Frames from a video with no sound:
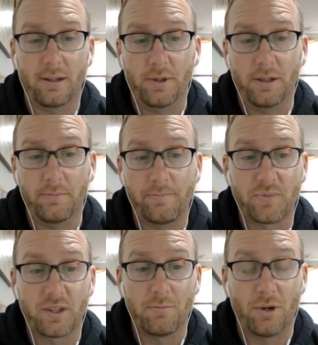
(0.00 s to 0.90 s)
I mean,
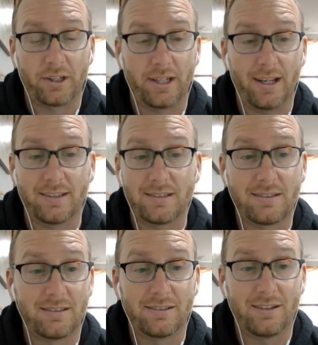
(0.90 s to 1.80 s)

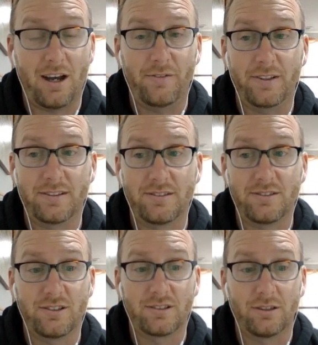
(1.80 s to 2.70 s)
Marquette's offense is
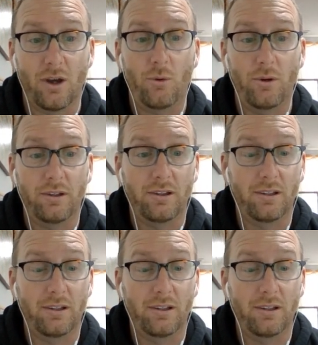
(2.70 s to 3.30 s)
just going.